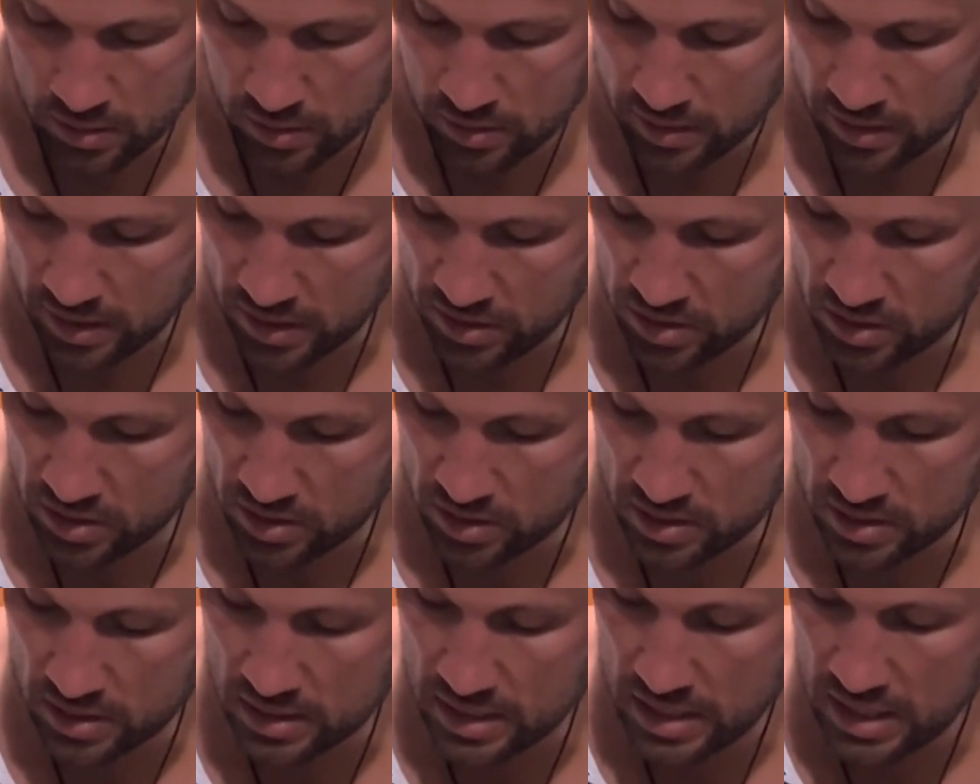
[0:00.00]
that's
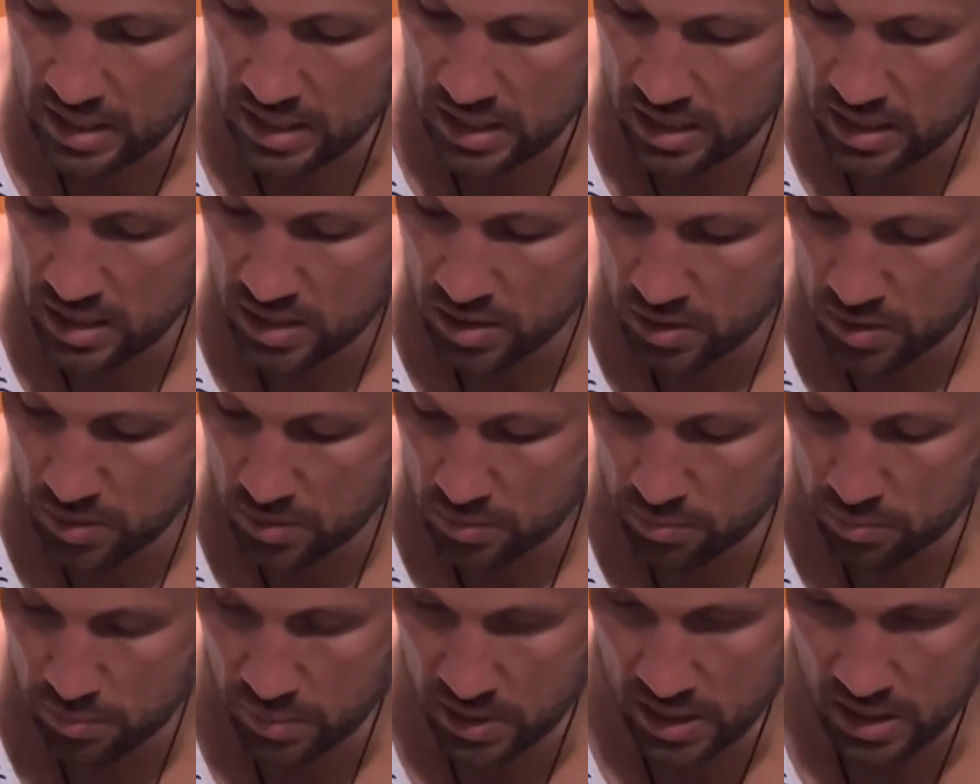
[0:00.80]
just D,
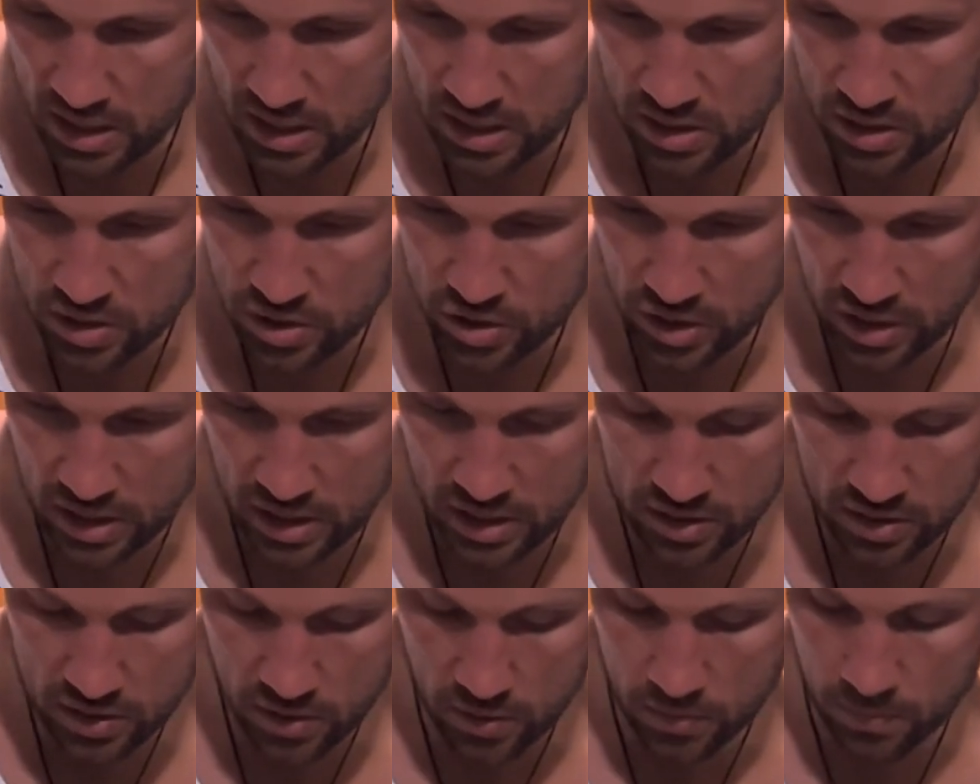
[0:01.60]
B, G.
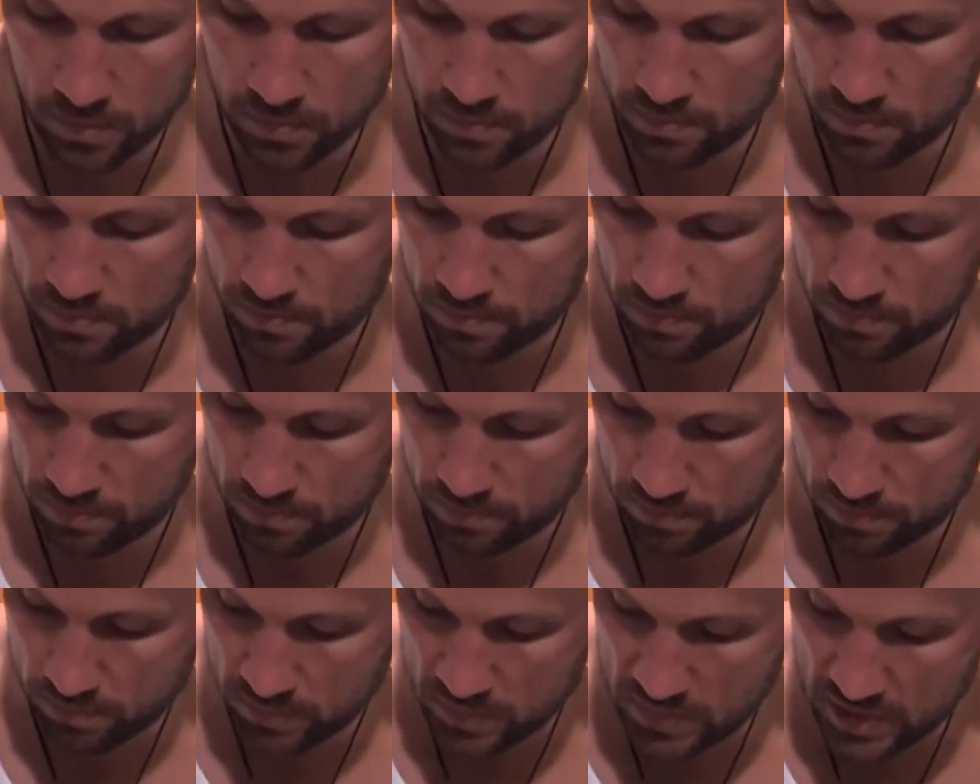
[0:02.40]
So
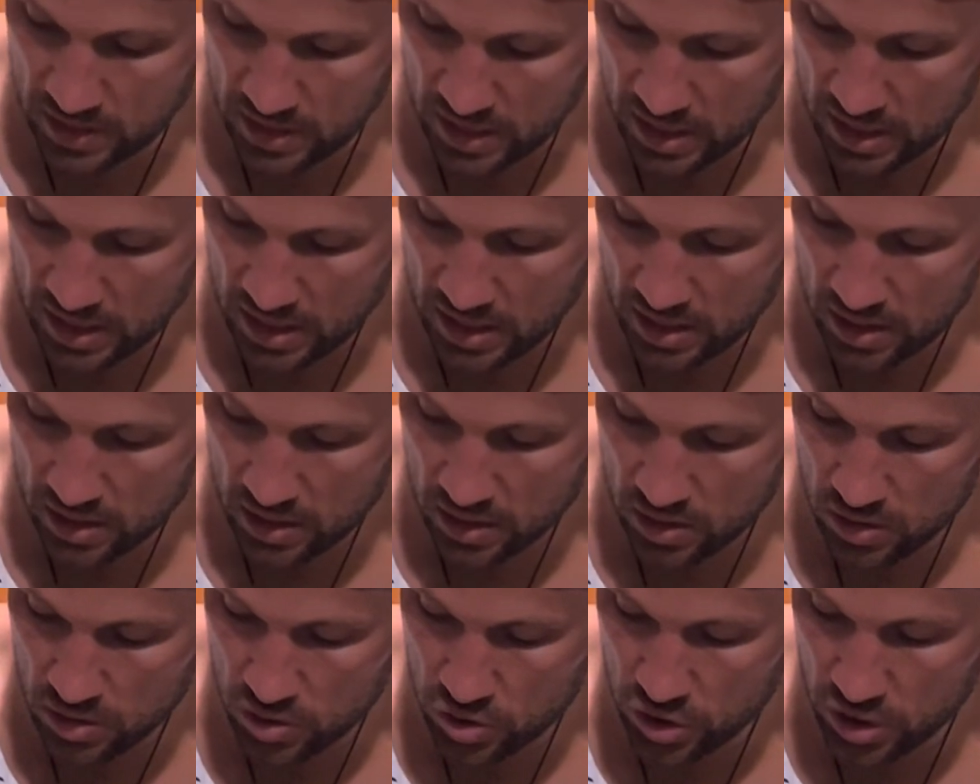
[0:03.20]
D,
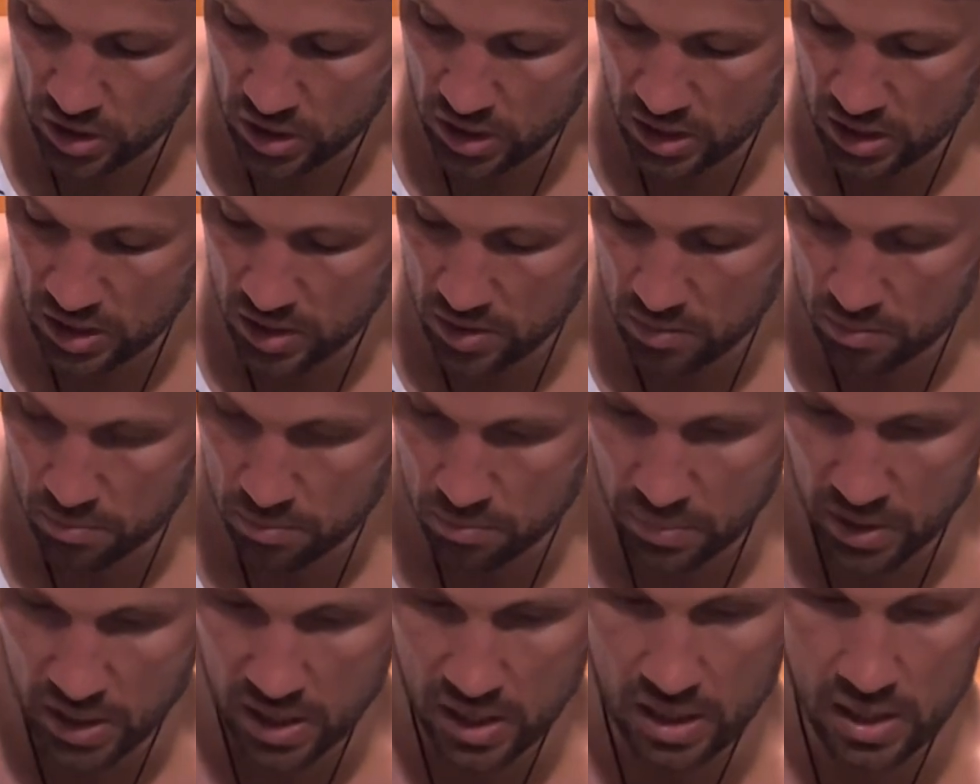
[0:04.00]
G,
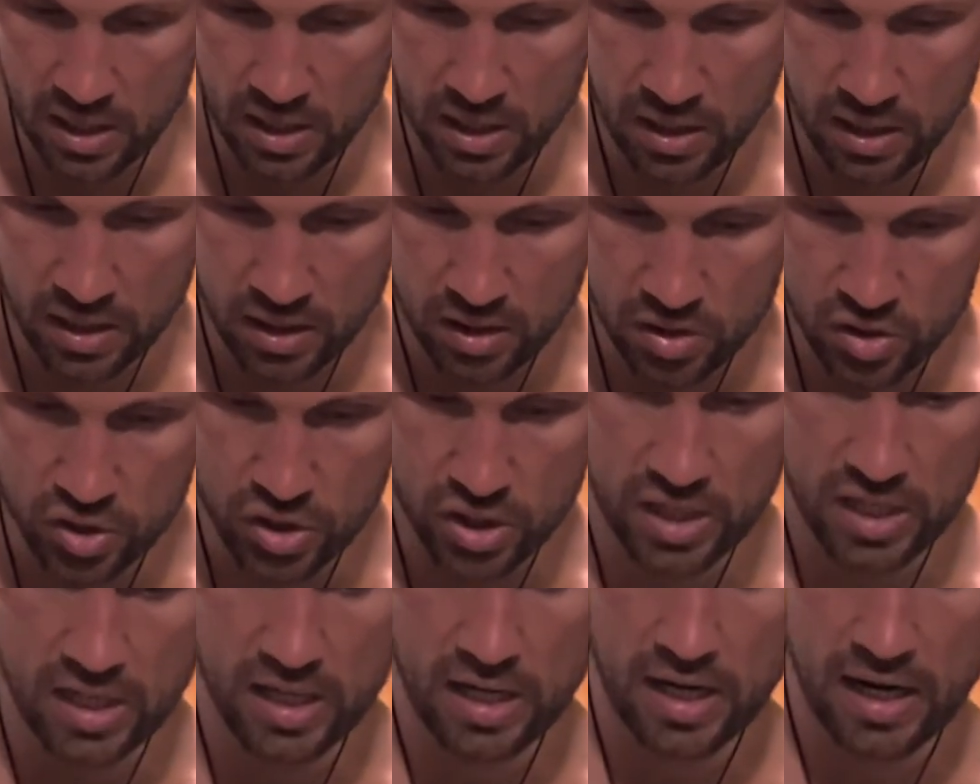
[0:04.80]
B,
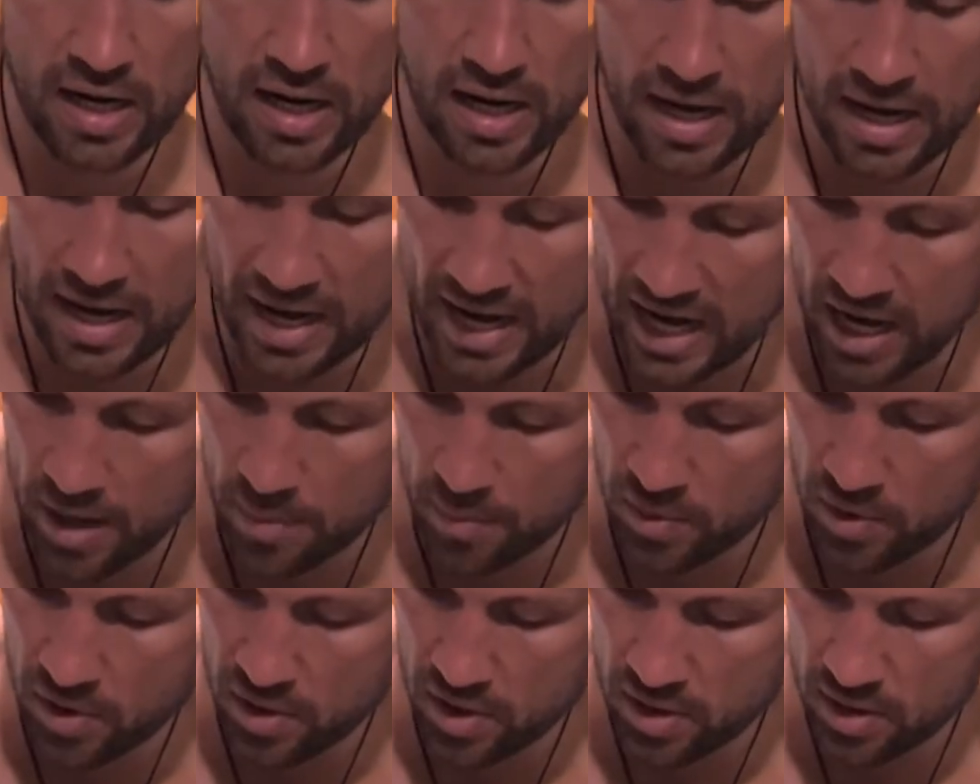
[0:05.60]
G.
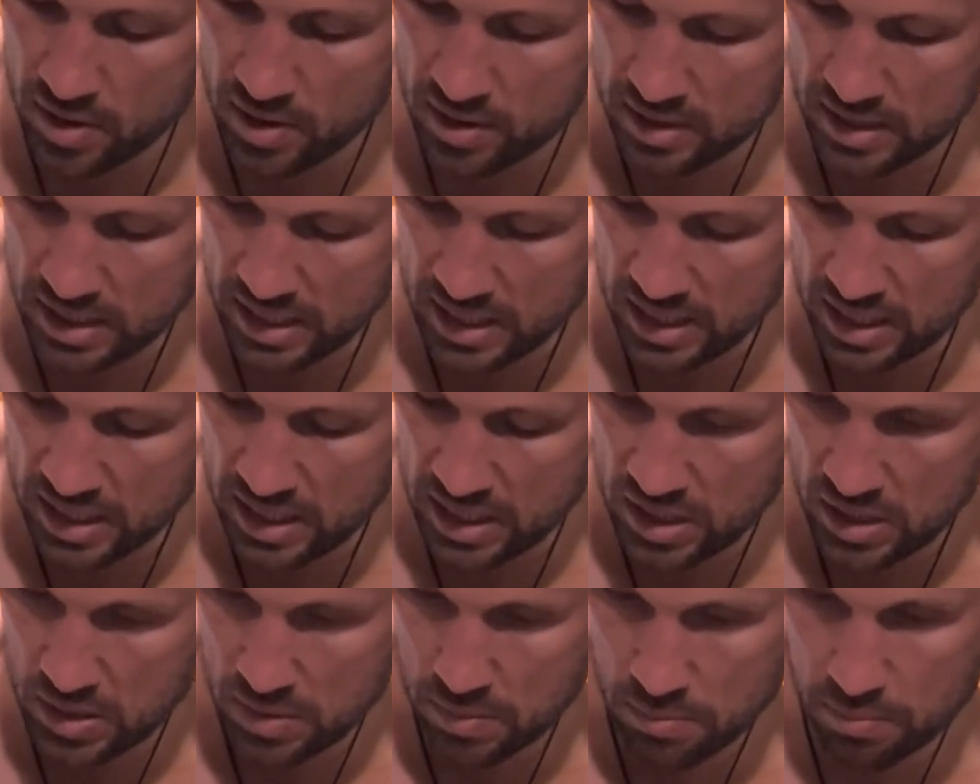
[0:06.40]
Hammer, D,
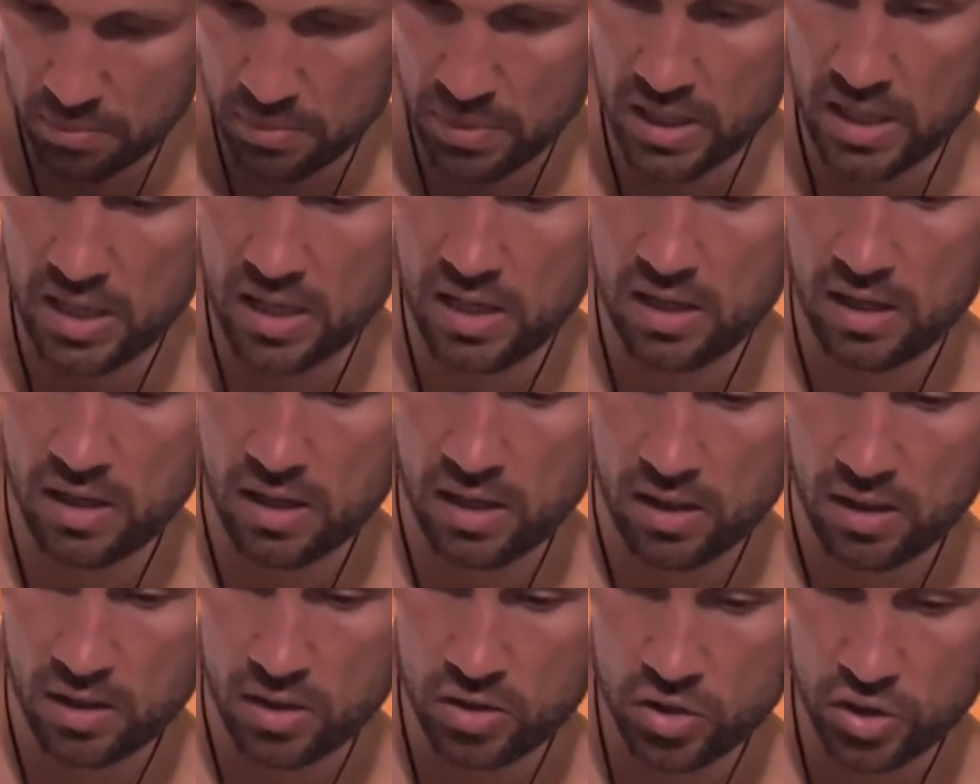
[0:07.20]
B,
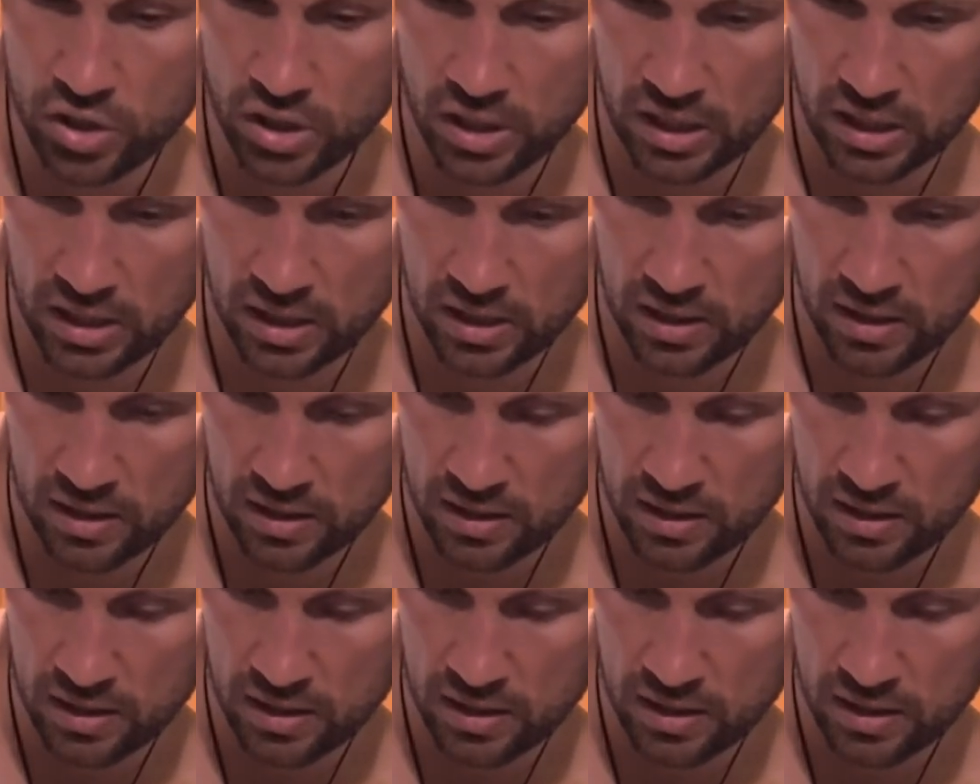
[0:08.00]
G.